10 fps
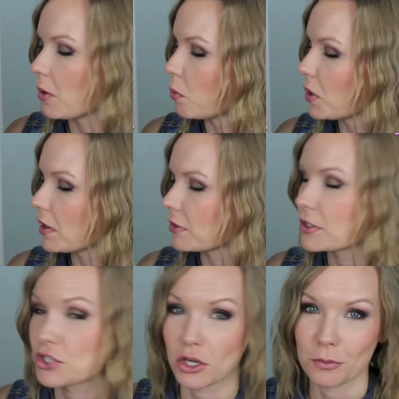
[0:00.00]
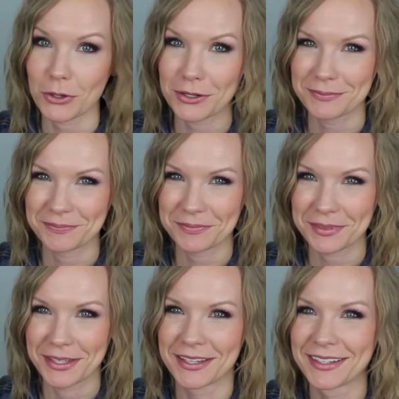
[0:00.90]
with Jailbird
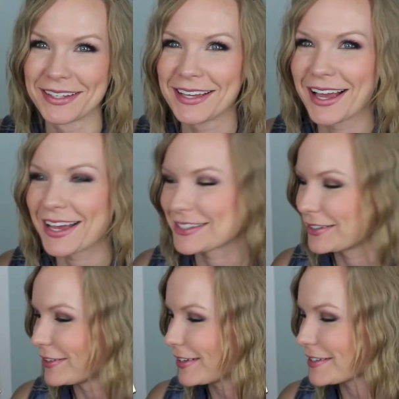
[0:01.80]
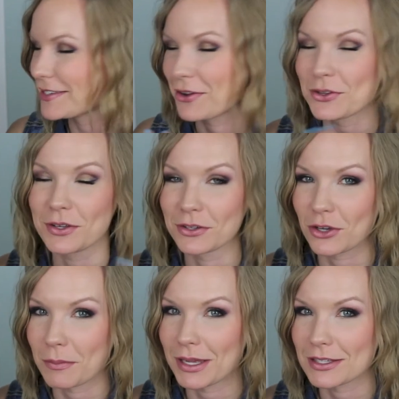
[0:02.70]
as a look. So you can
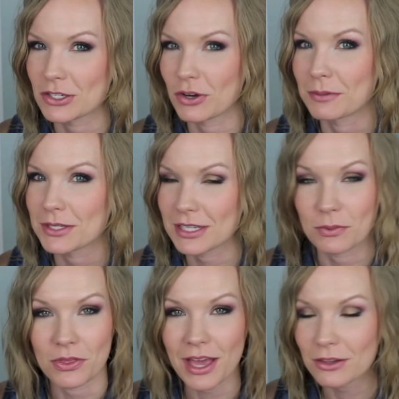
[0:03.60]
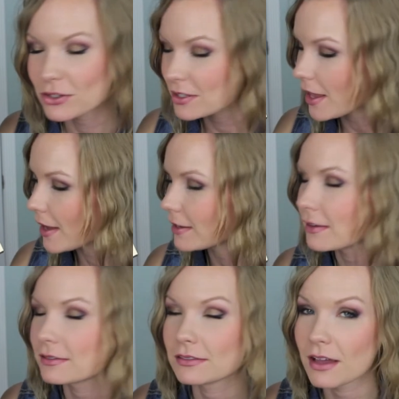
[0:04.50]
look on my Instagram to see what that looked
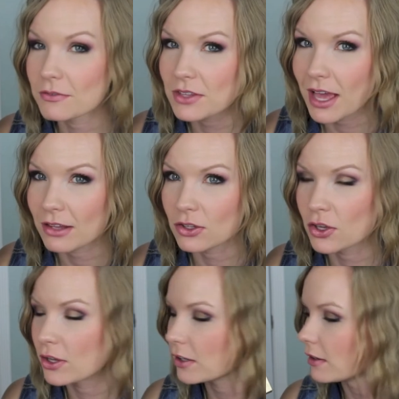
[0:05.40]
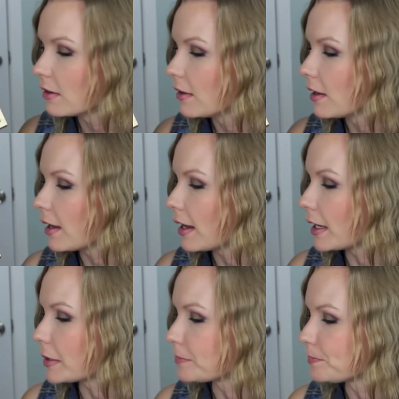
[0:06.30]
like. Loved that look.
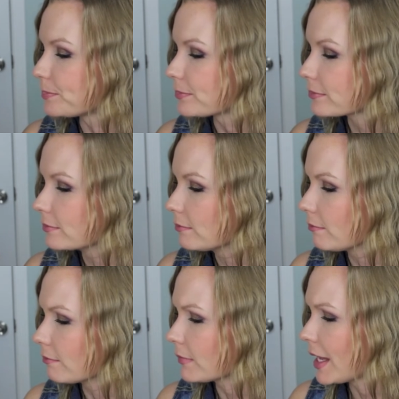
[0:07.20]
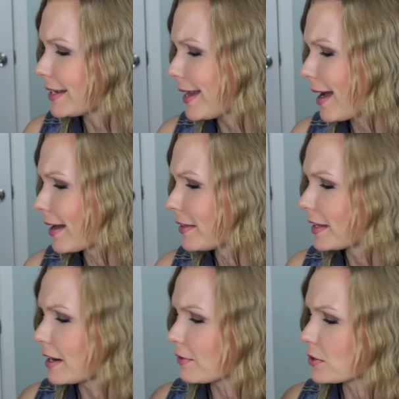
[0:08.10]
Um, yeah, and
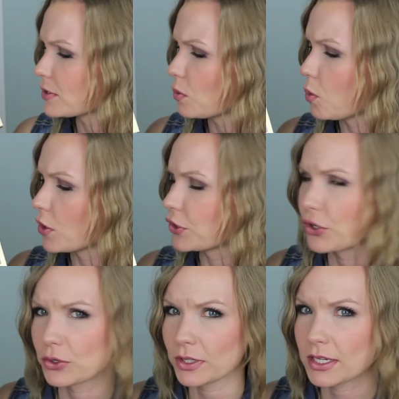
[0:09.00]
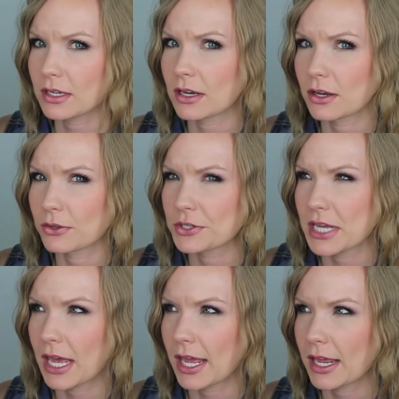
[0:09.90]
then I've also worn Girly another
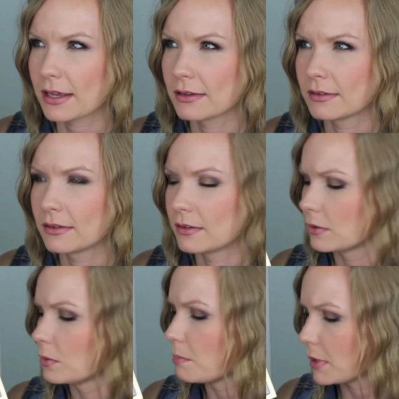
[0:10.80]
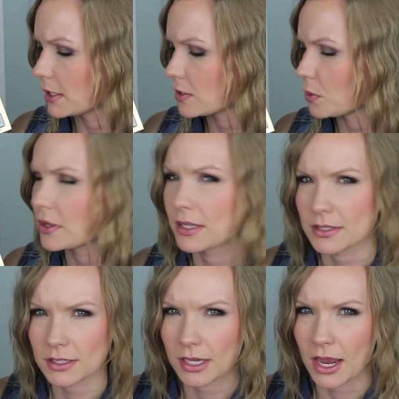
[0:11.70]
day mixed with
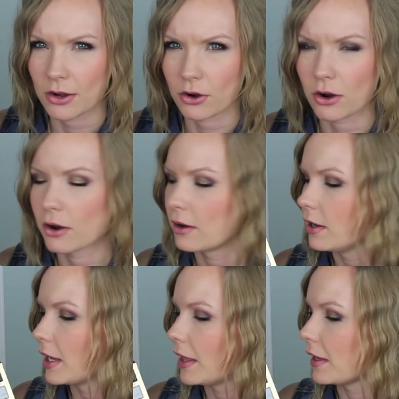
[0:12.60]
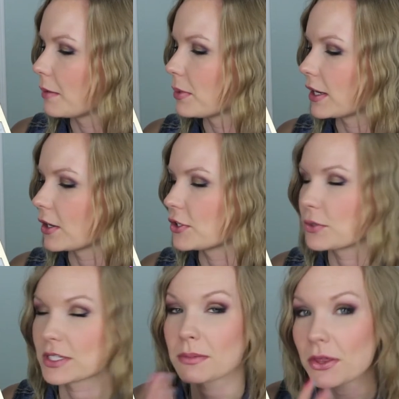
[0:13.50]
Instigator. And then I'm planning on
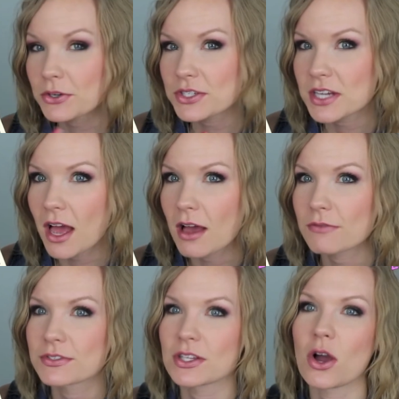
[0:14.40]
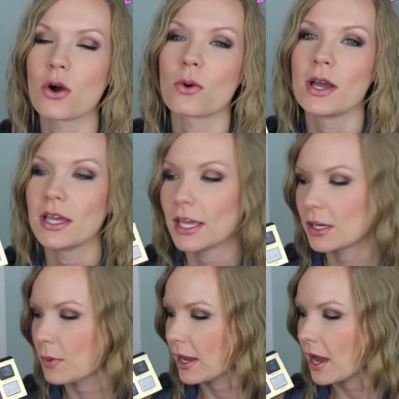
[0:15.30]
doing some other stuff. So
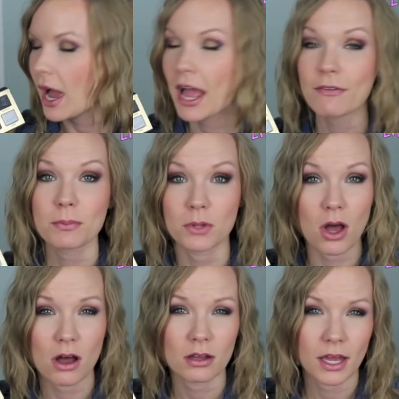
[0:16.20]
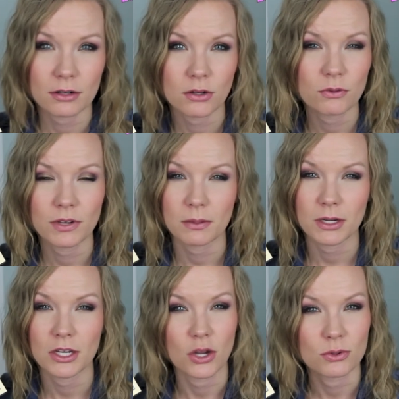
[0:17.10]
anyway, I have a blog. I don't know if
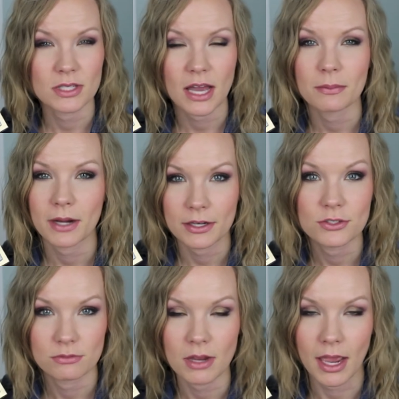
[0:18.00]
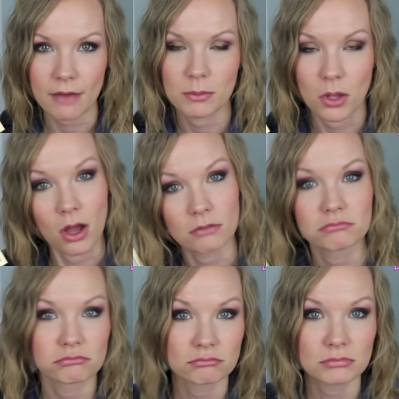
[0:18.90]
anybody knows that, but I, I have a
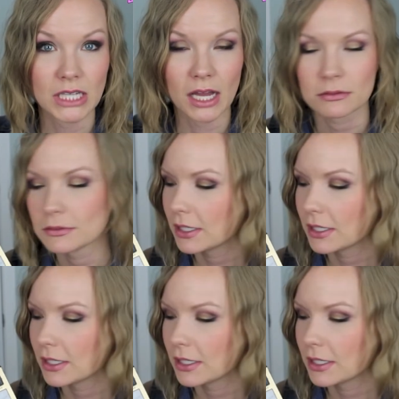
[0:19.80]
blog. Yeah.